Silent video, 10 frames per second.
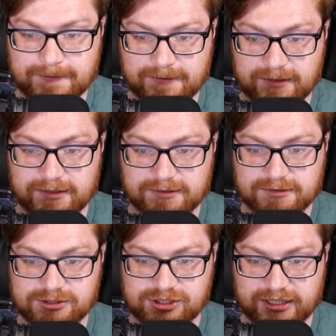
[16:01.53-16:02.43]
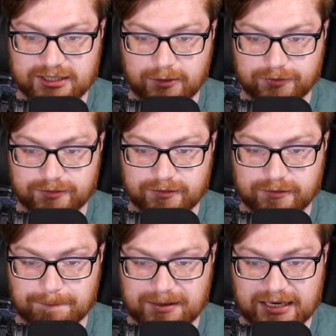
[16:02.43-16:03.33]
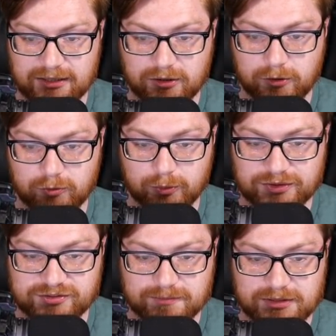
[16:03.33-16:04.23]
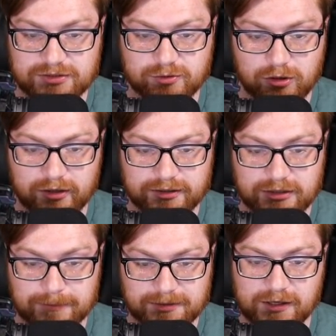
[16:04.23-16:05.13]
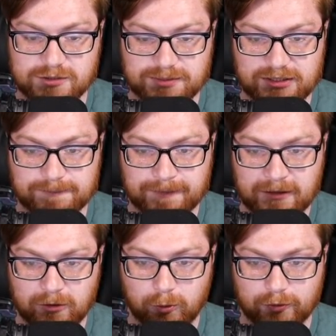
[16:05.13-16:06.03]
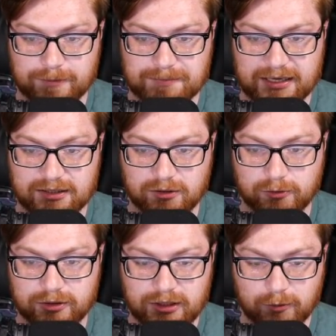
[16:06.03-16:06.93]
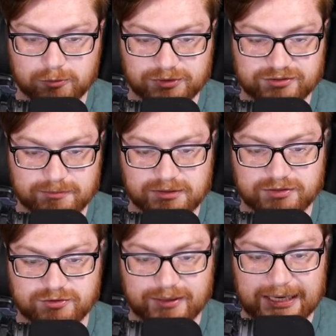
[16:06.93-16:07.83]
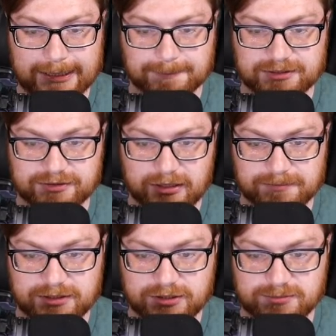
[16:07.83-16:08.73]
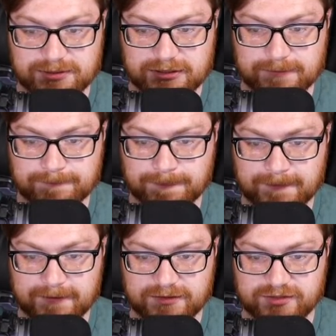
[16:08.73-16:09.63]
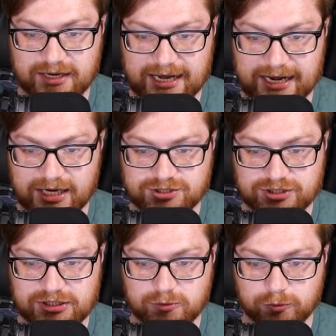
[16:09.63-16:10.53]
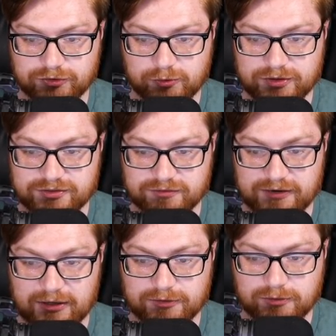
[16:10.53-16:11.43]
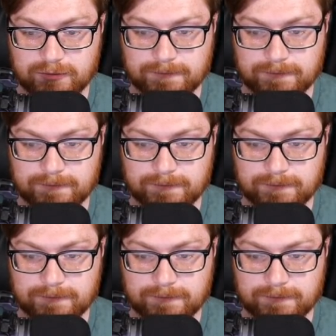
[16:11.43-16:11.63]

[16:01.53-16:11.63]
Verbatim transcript: Hey, checking out the payload when we submitted to login.php or the payload when we submitted to admin.php. It's at a hash equal to this value.